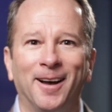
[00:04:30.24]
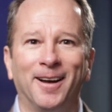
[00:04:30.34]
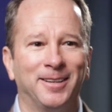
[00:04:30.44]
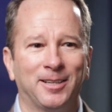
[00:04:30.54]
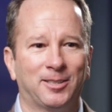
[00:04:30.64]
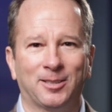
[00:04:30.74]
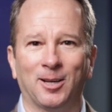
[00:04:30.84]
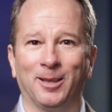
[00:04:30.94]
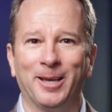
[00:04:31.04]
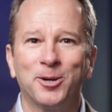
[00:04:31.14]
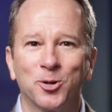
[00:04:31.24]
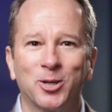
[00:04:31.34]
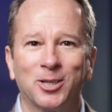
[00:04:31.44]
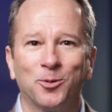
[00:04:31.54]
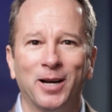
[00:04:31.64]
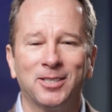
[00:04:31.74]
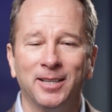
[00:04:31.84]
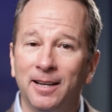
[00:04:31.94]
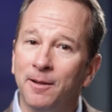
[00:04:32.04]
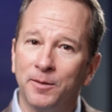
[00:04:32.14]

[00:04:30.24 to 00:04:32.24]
Is this a lender situation?